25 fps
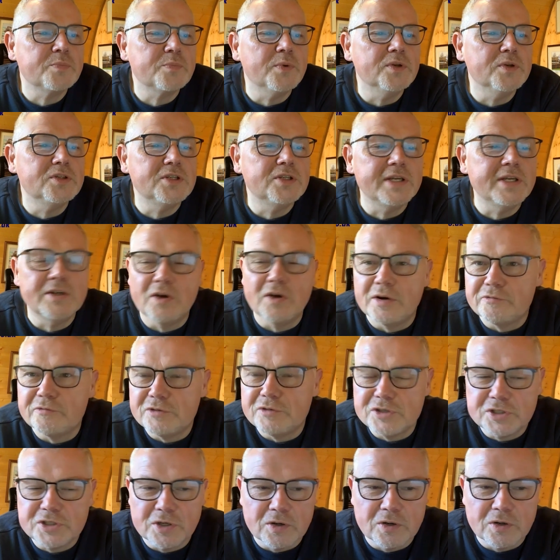But Dean
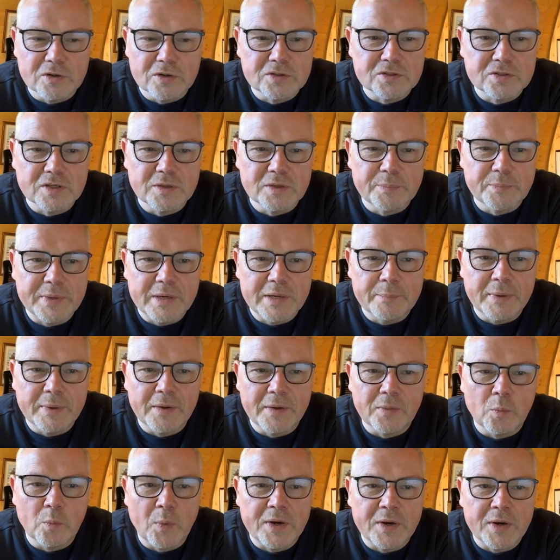Ivory's Yards been
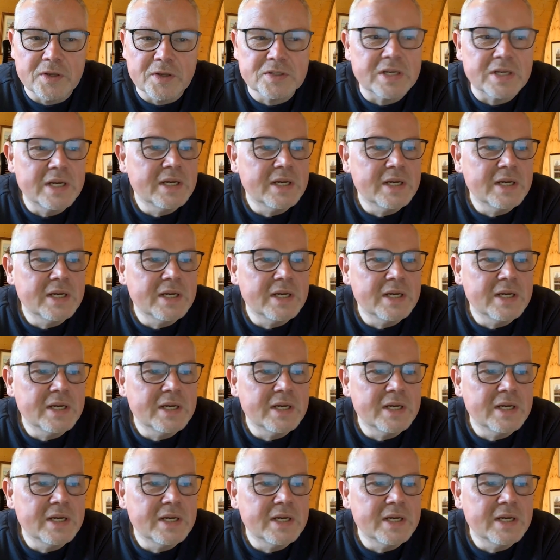among the winners.